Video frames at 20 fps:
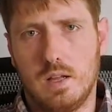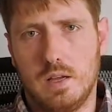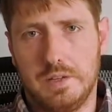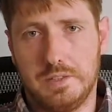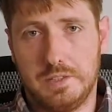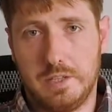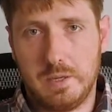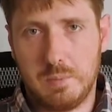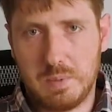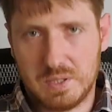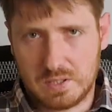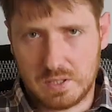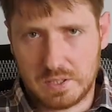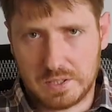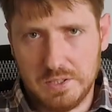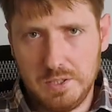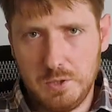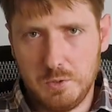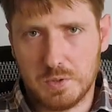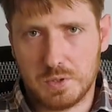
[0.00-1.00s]
And I must
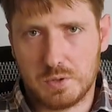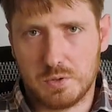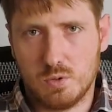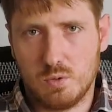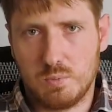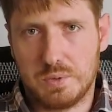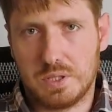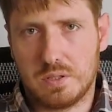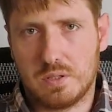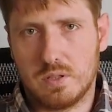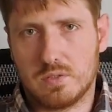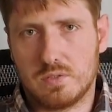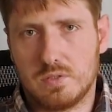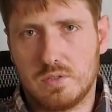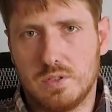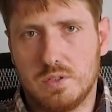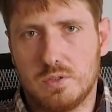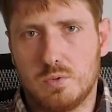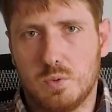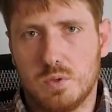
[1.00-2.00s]
agree with you,
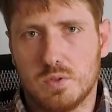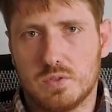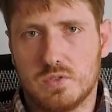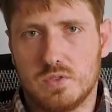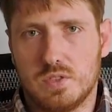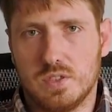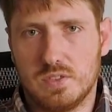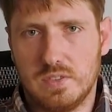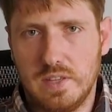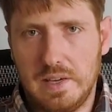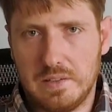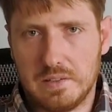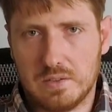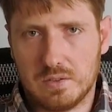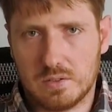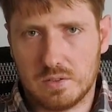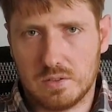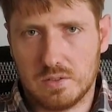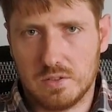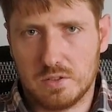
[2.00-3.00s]
because it was
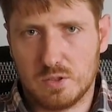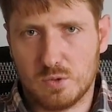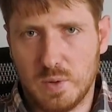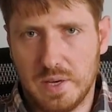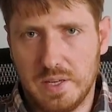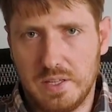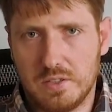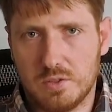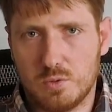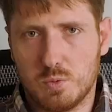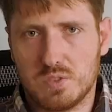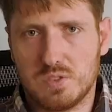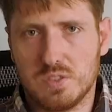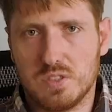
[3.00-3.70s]
designed this way, it was